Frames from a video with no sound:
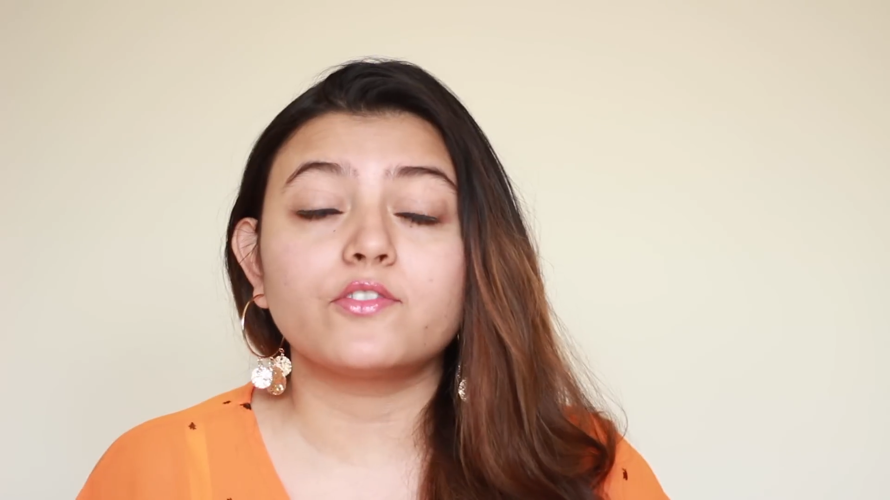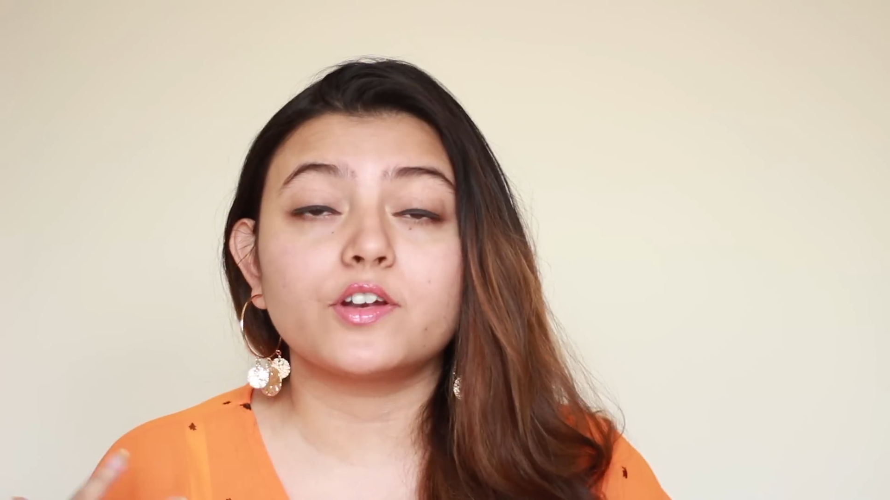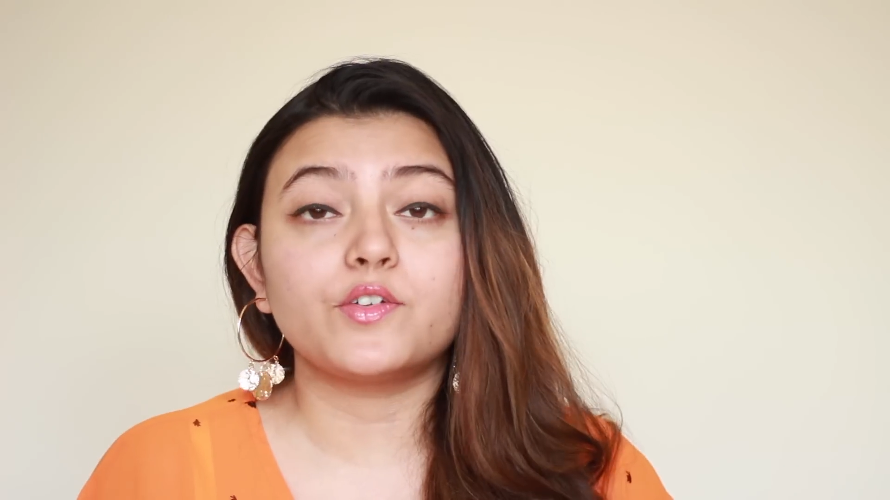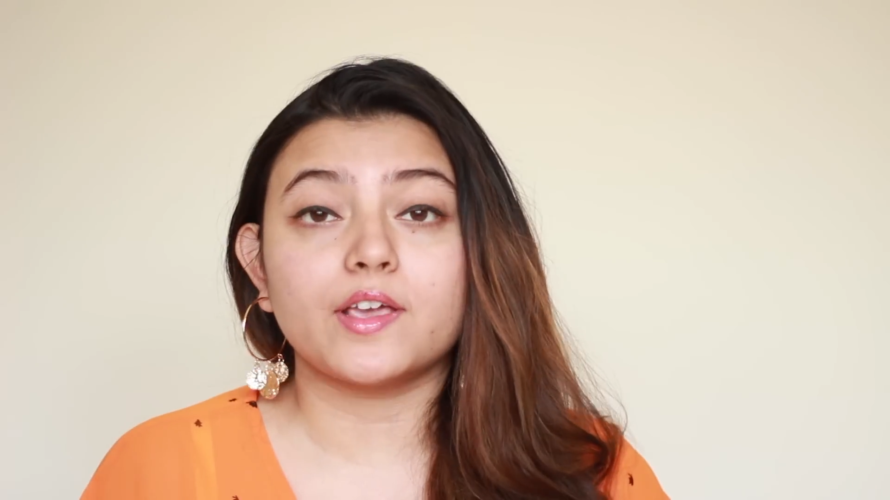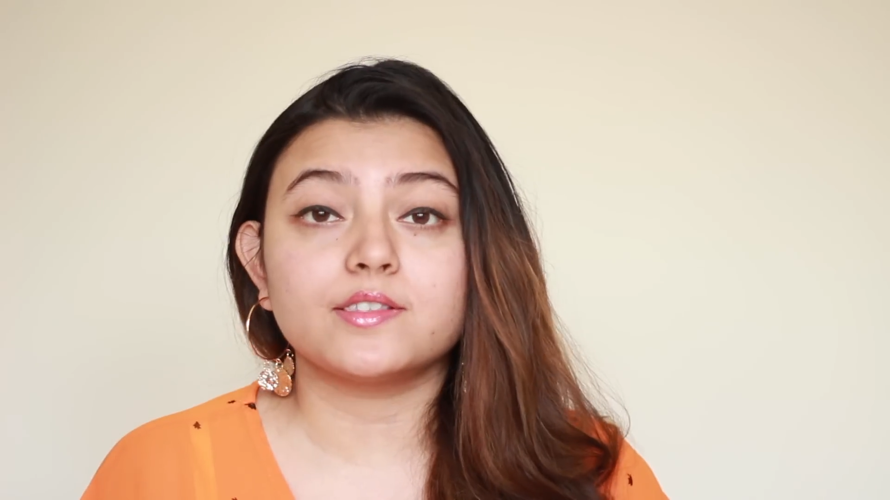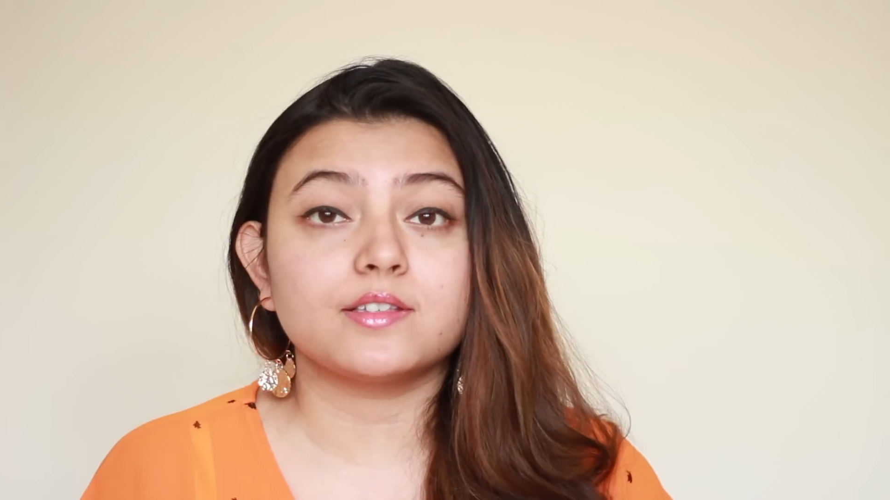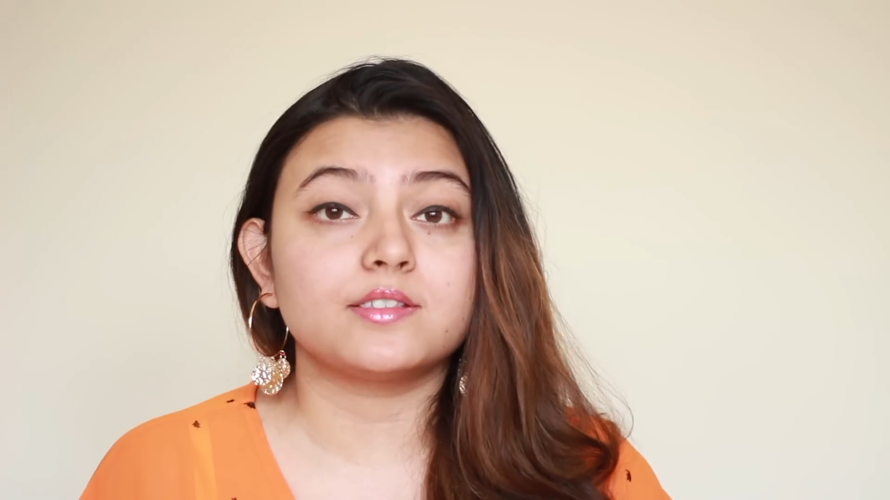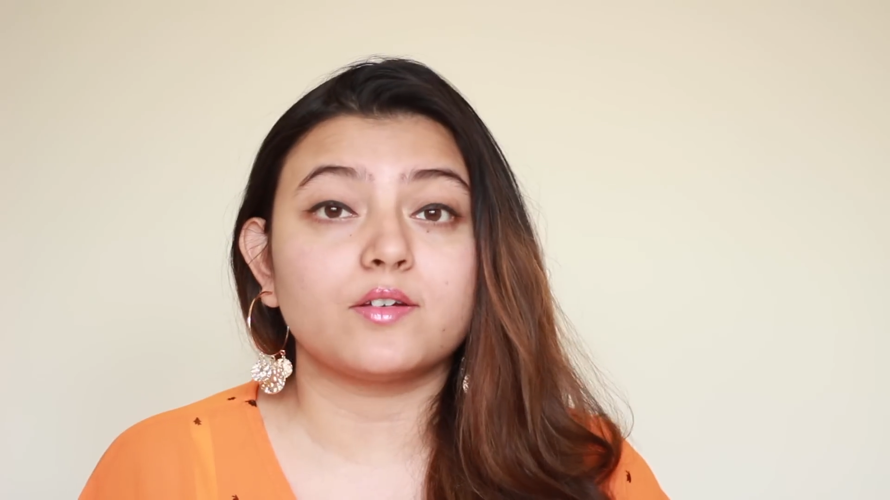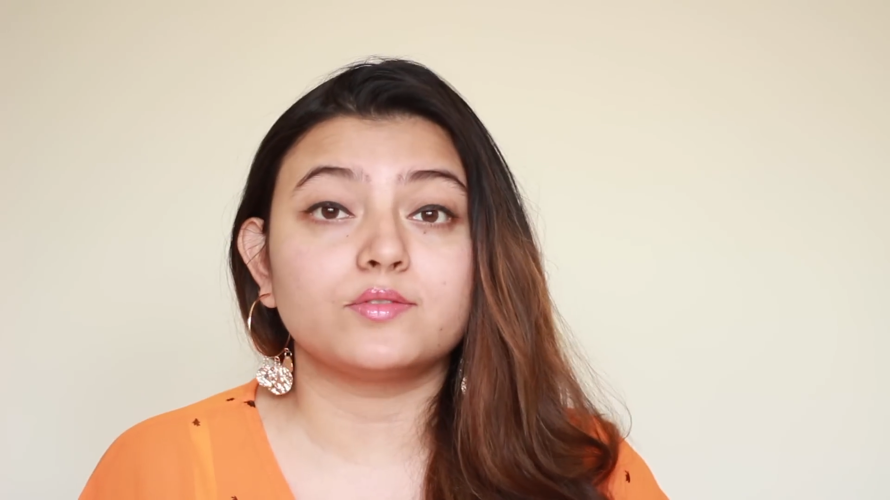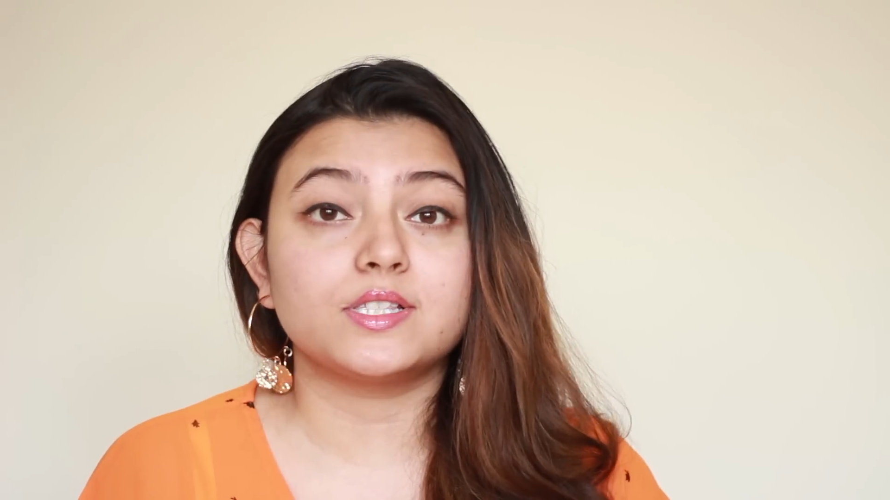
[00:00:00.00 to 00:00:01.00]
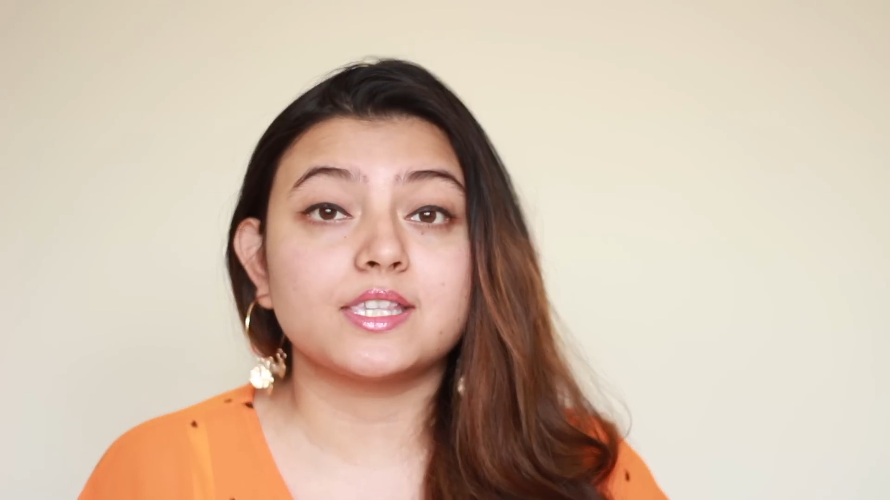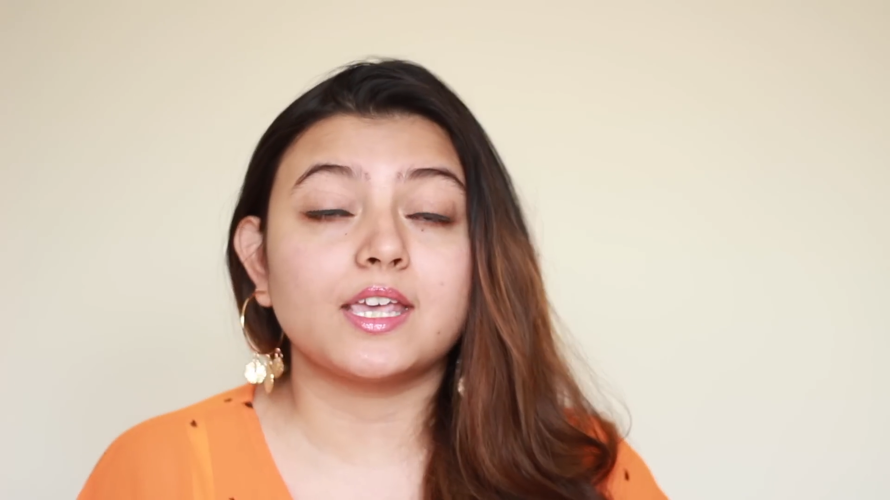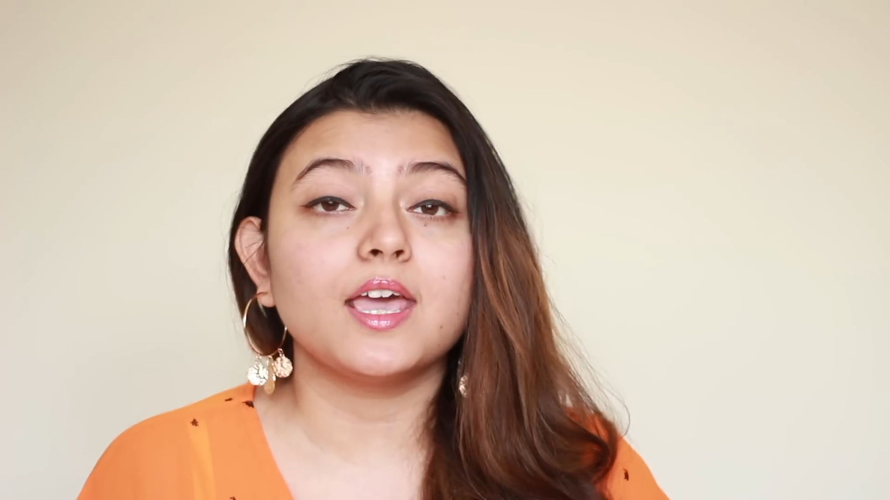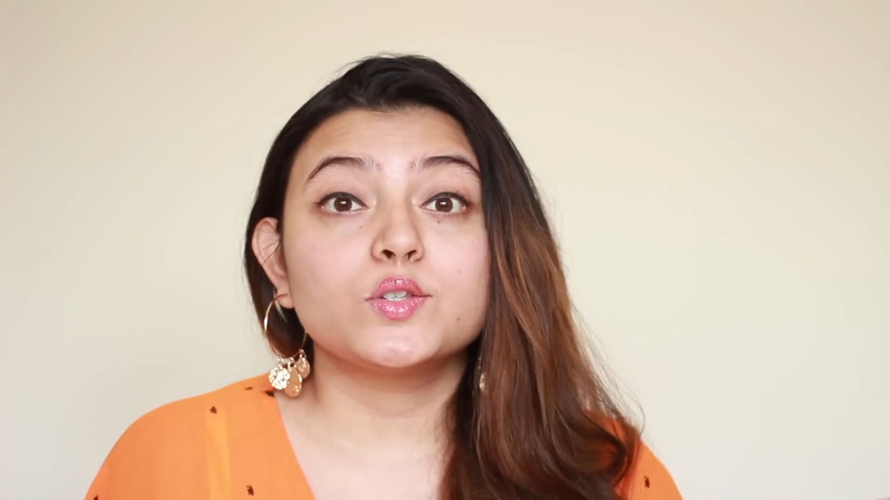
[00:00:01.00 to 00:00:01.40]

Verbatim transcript: for dresses I would say.